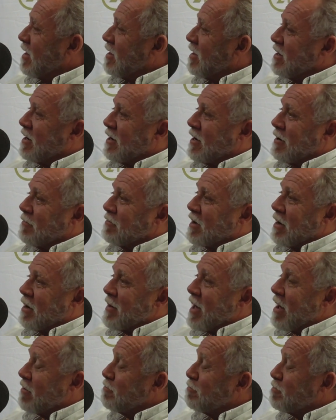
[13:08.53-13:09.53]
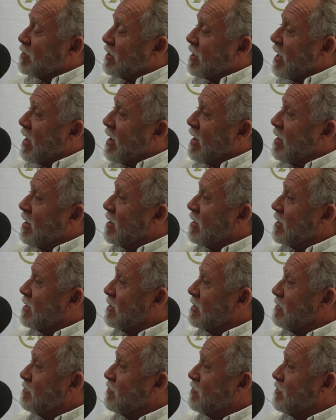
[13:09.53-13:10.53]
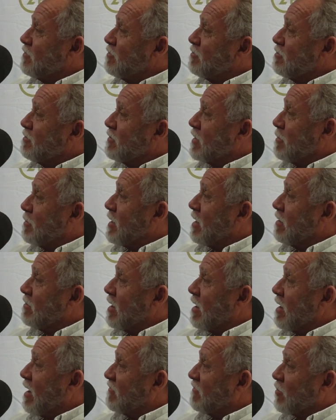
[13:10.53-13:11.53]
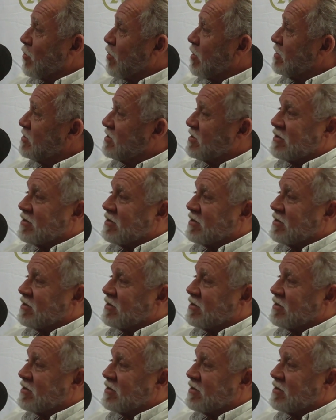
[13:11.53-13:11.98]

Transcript: Come out and play. Come out afterwards.